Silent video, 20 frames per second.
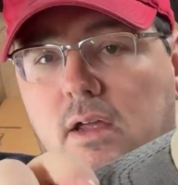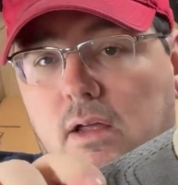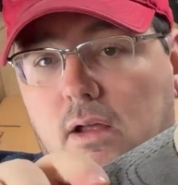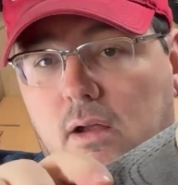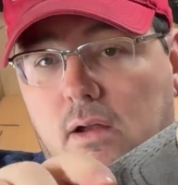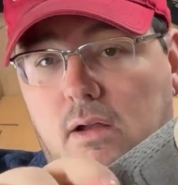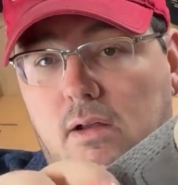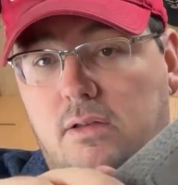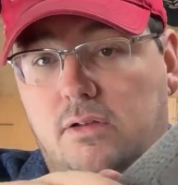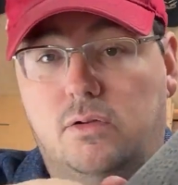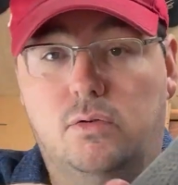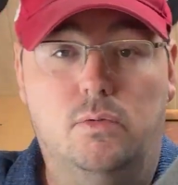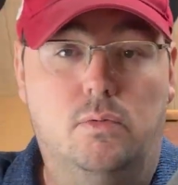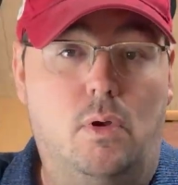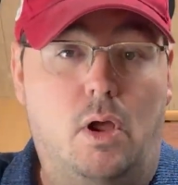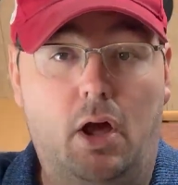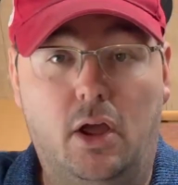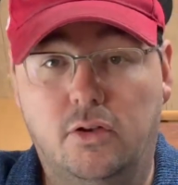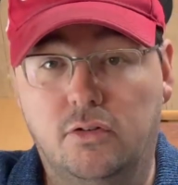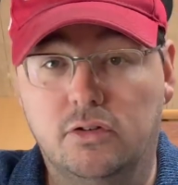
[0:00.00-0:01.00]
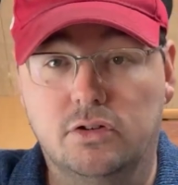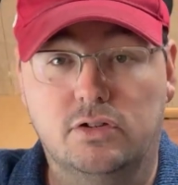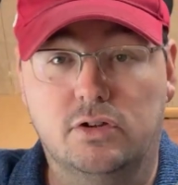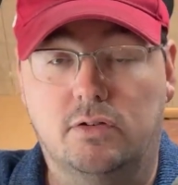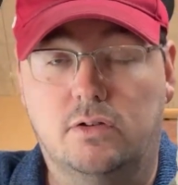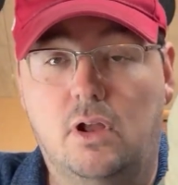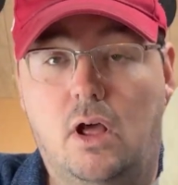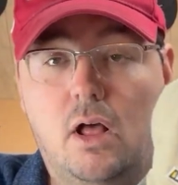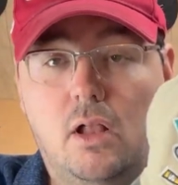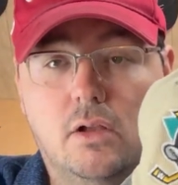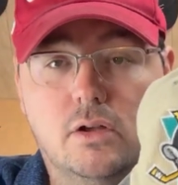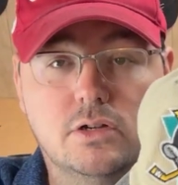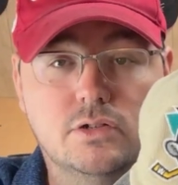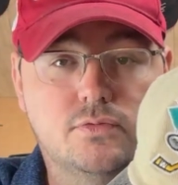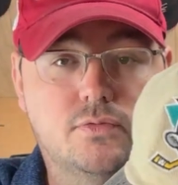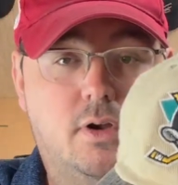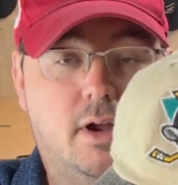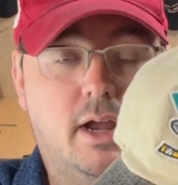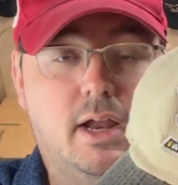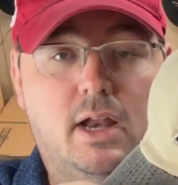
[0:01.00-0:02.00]
uh, to hundreds of dollars
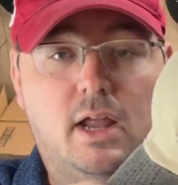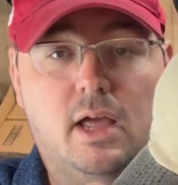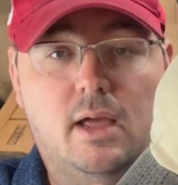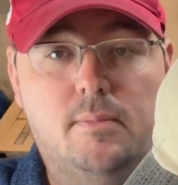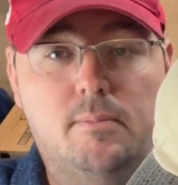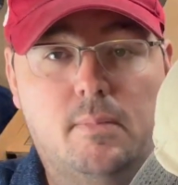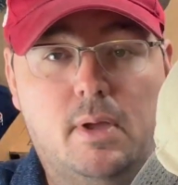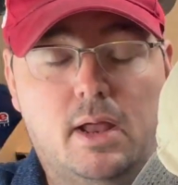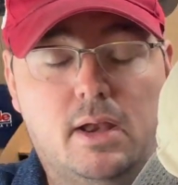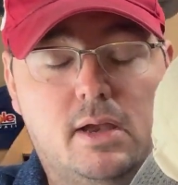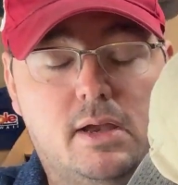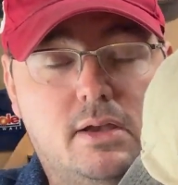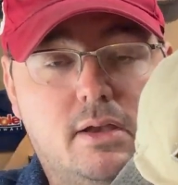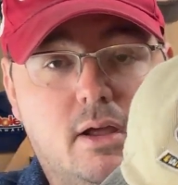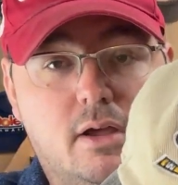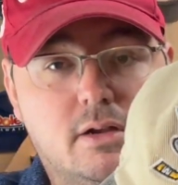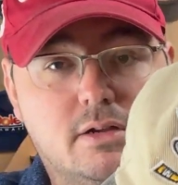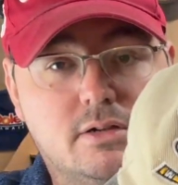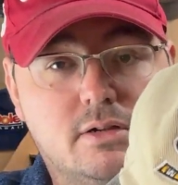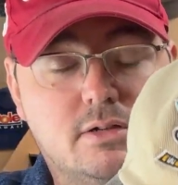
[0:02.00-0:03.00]
for Anaheim Mighty Ducks